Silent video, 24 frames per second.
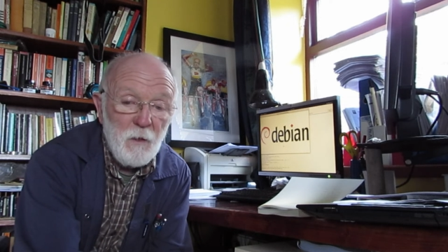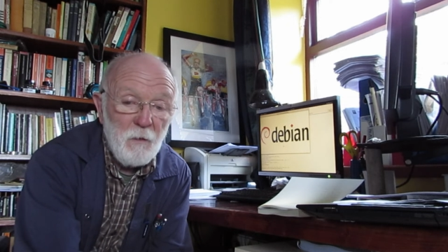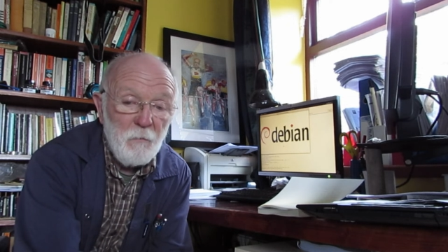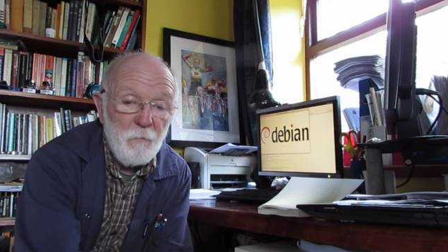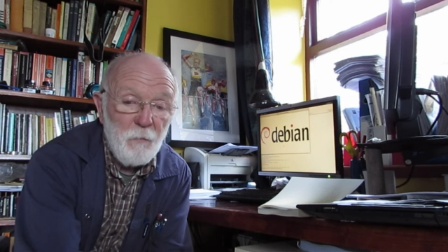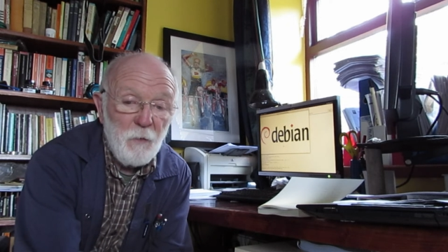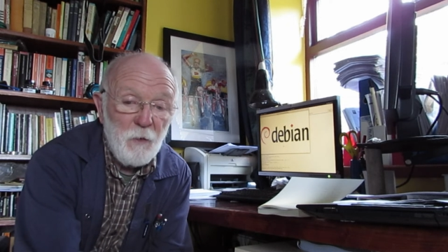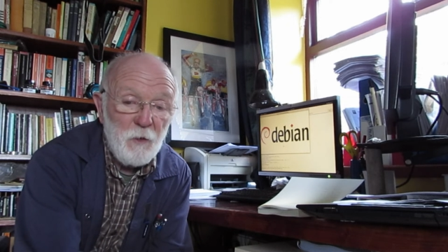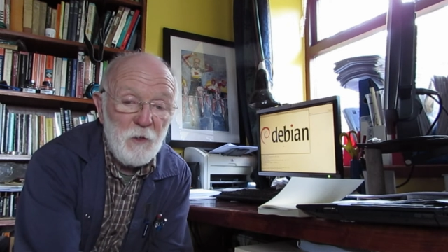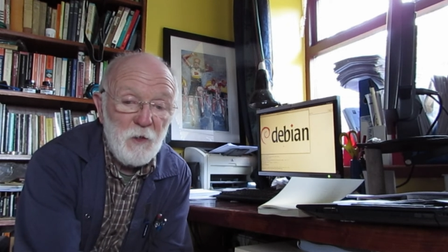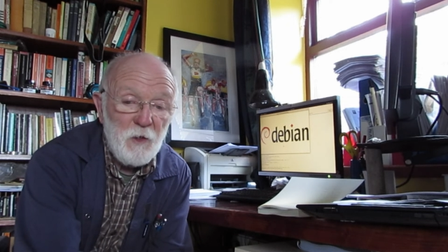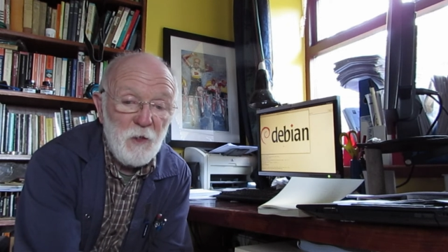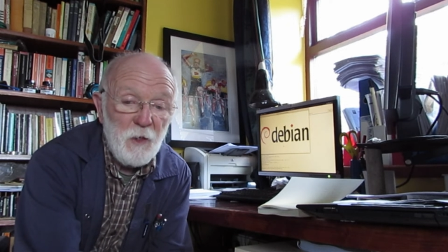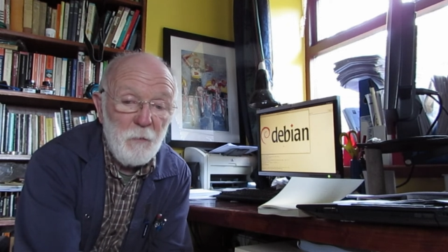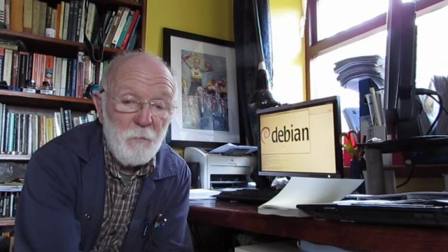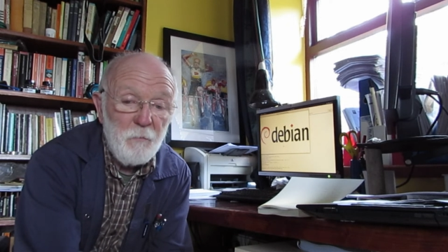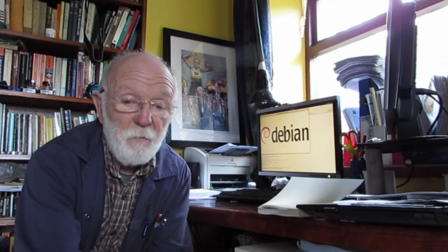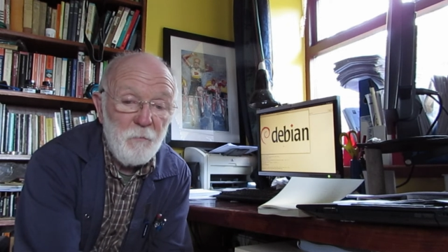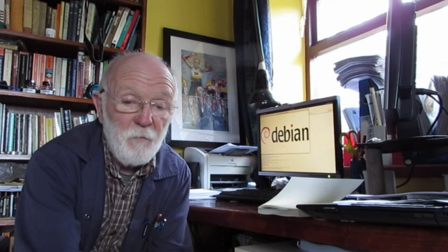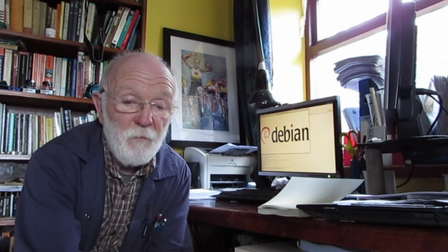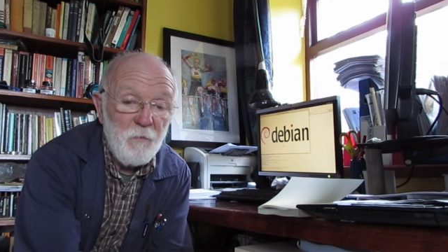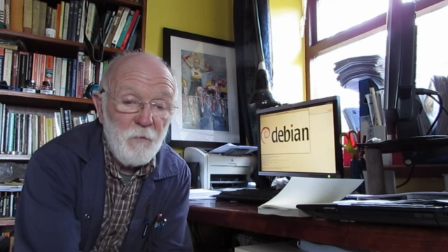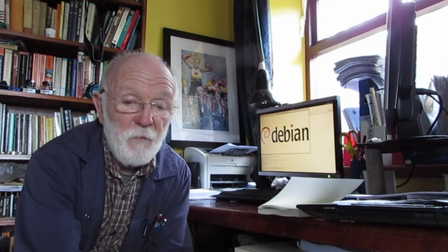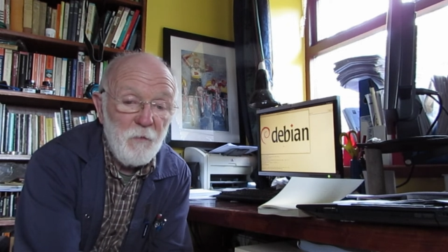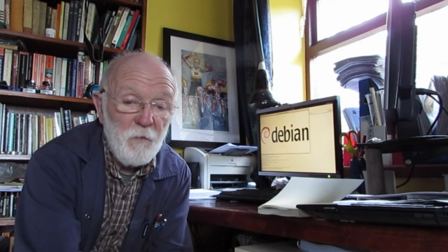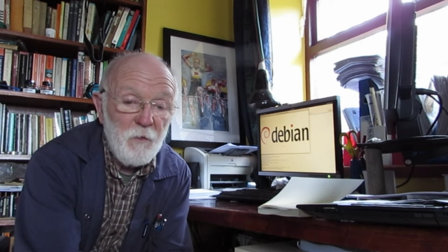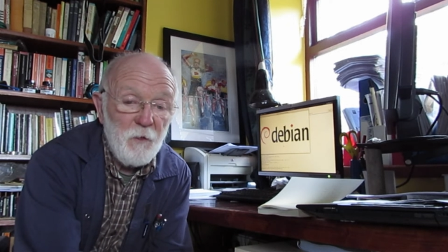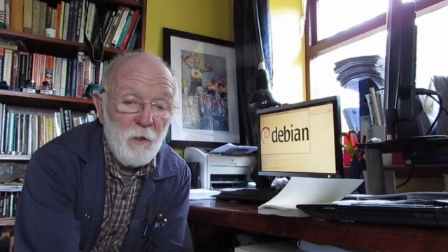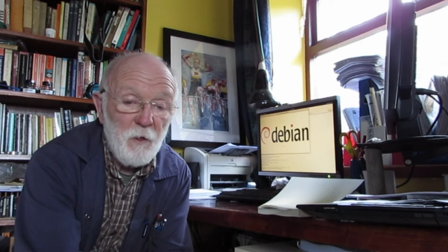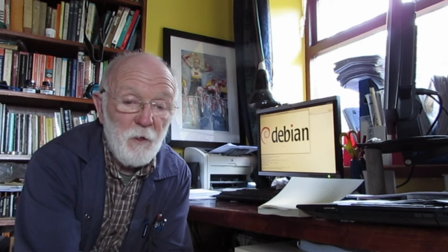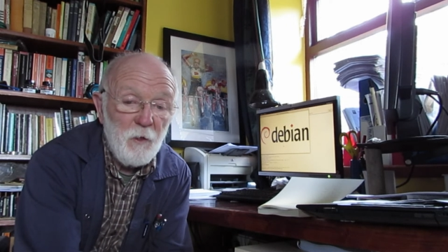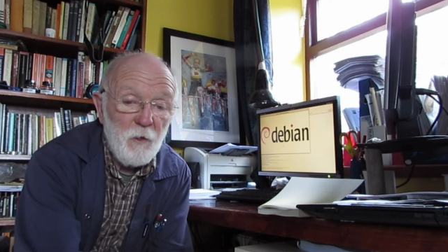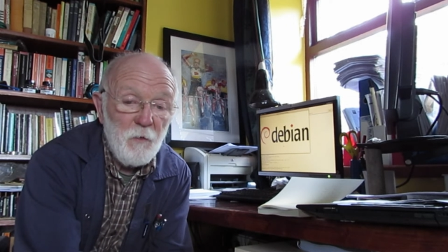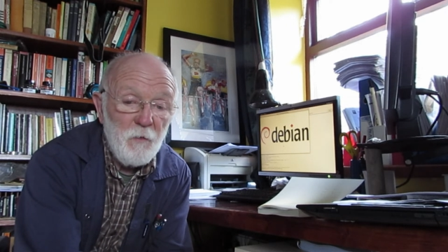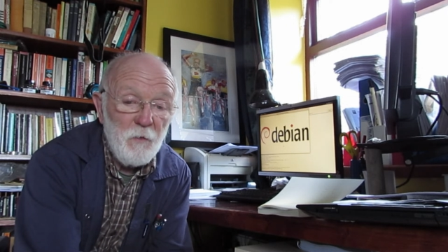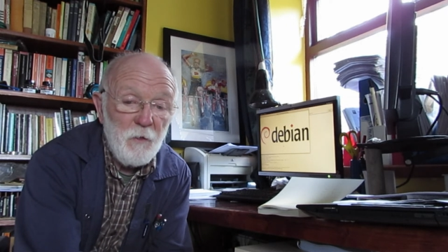but
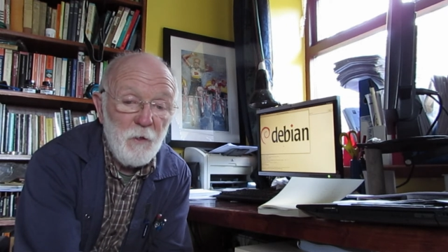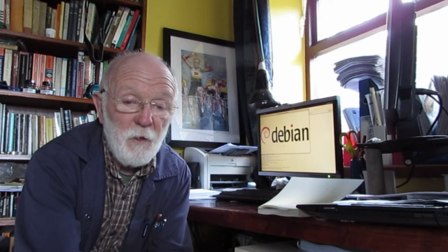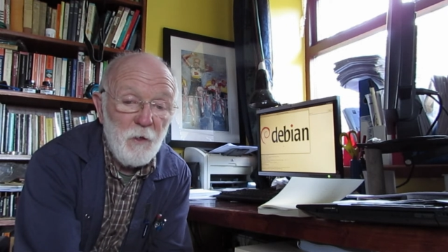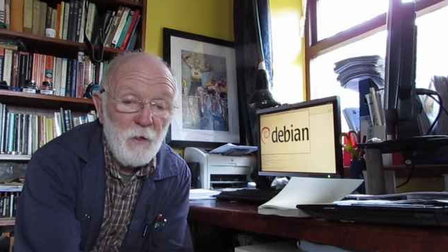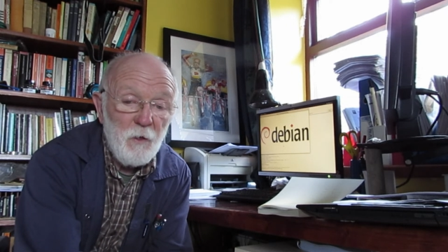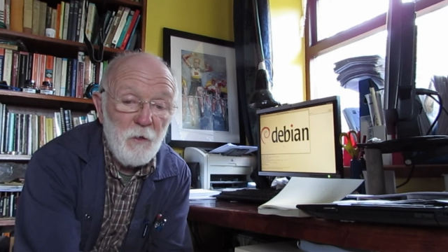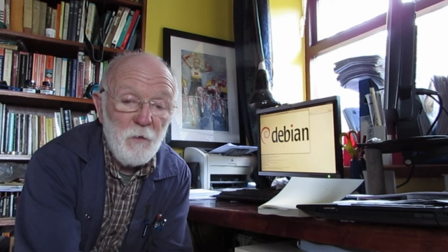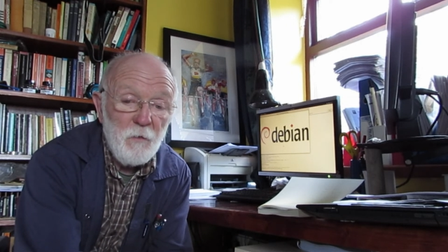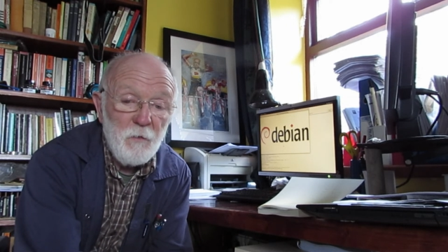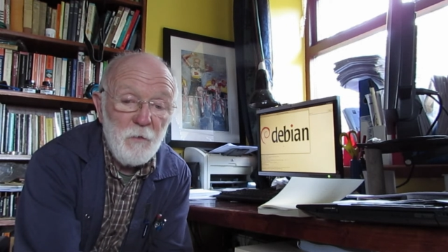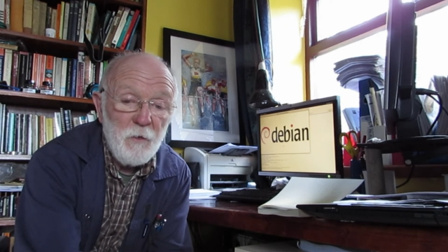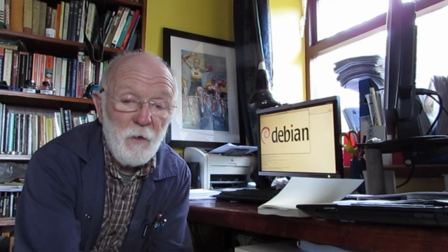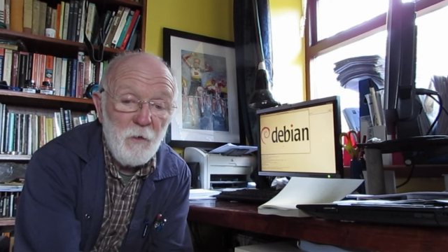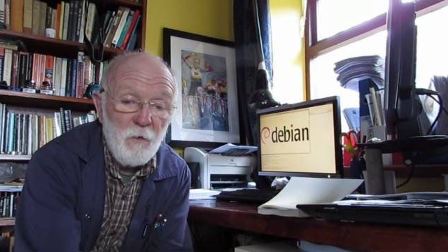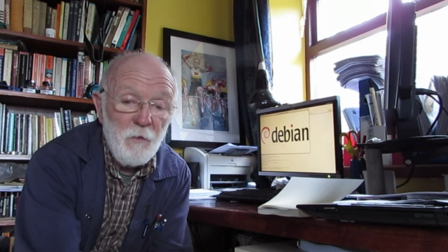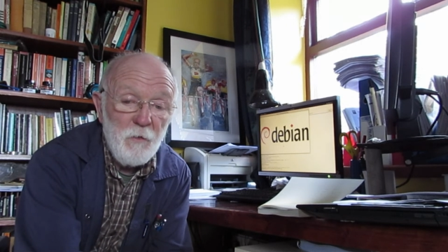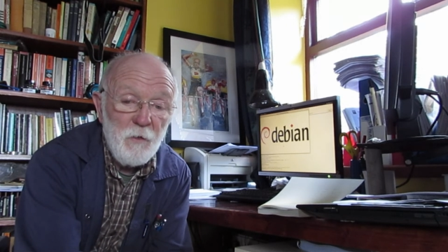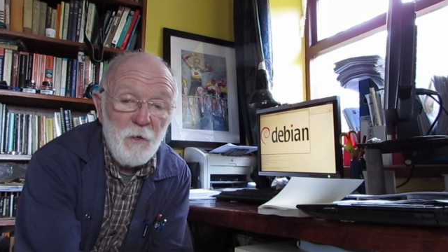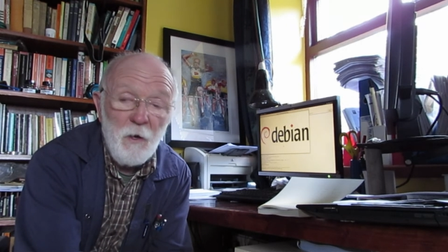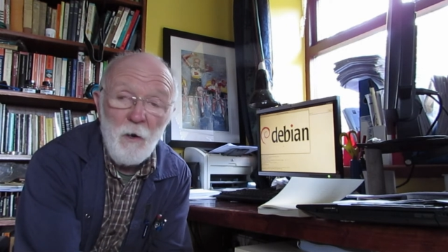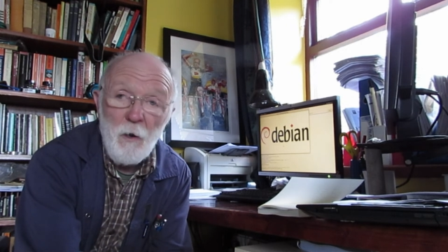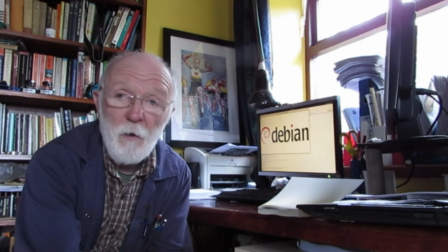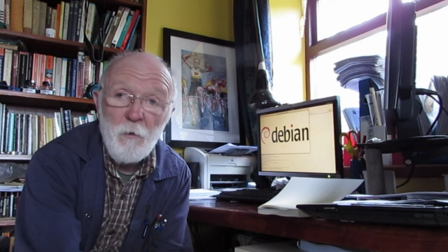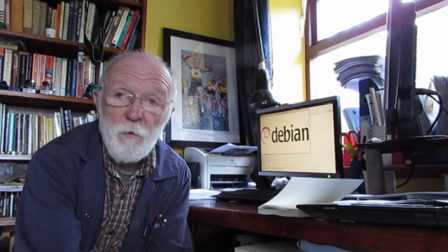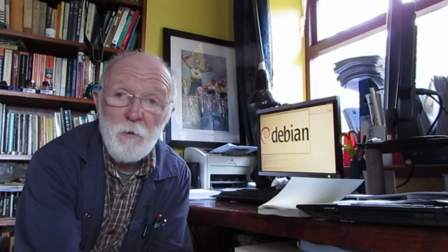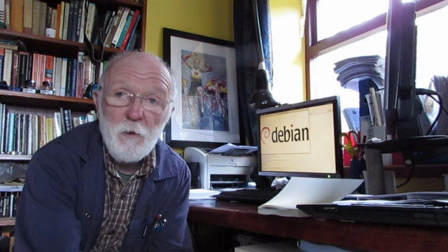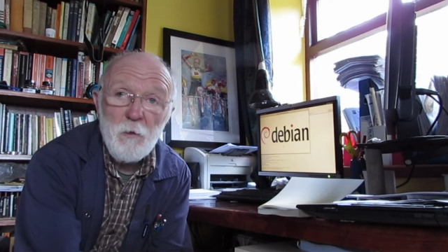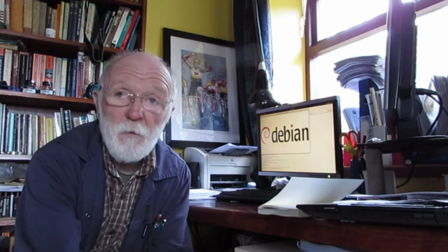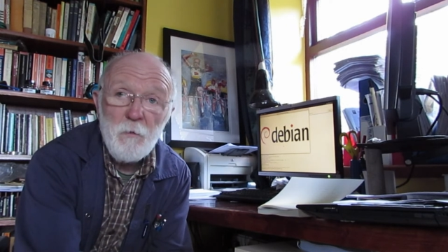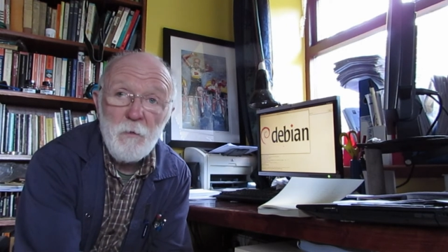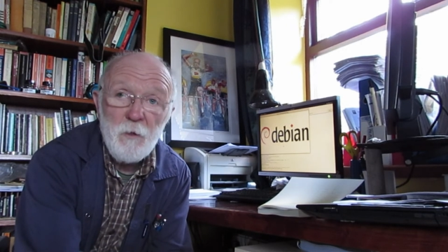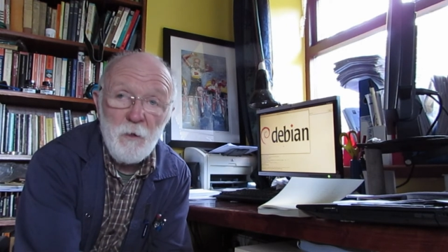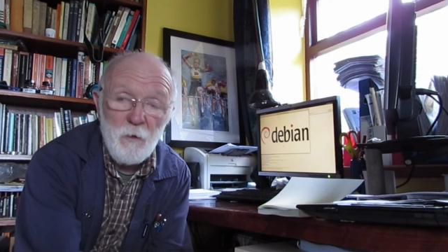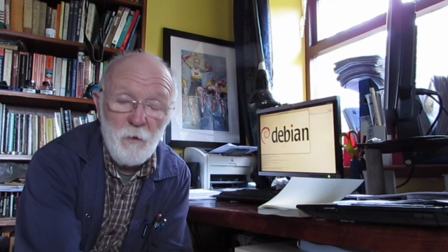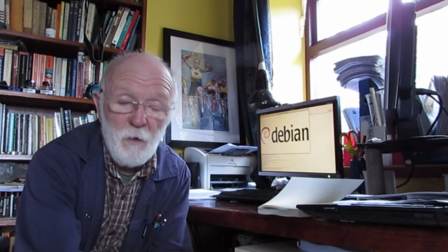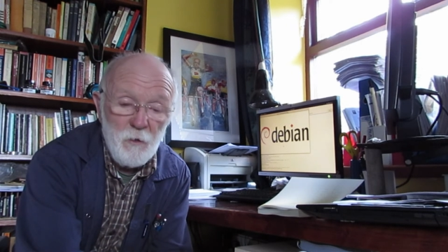they're out.
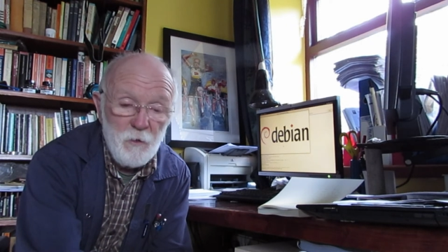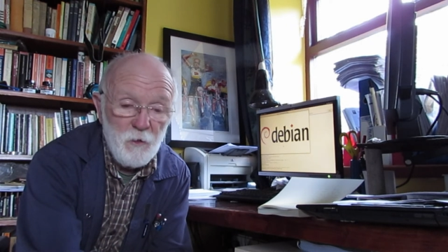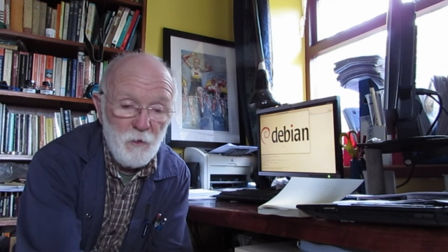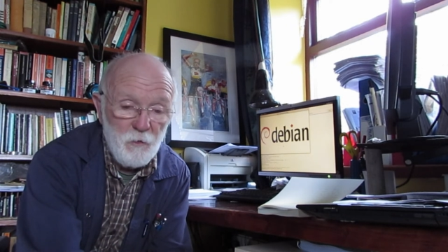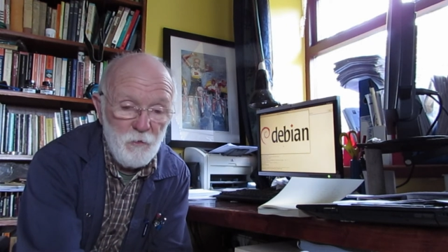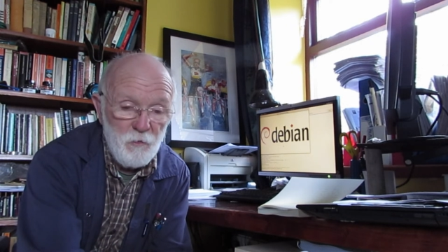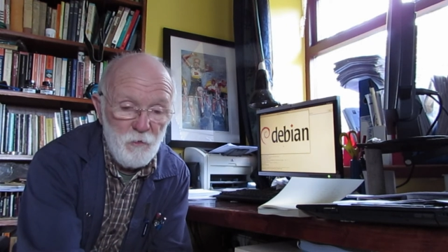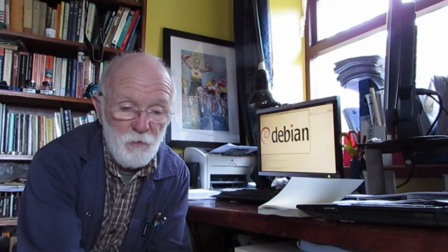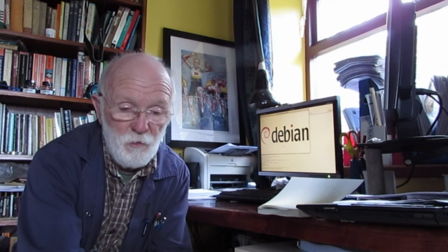They're out there. You